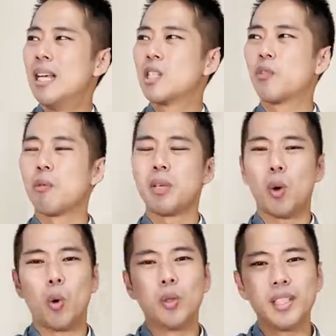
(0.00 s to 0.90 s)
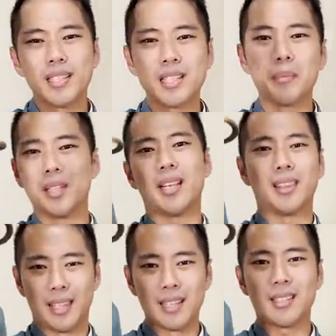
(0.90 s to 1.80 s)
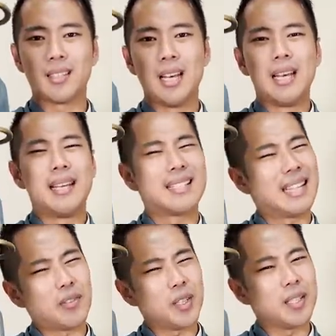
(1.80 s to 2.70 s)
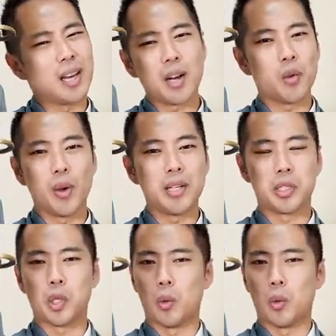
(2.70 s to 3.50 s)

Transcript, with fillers: So for me, holding something like this is definitely not a way to show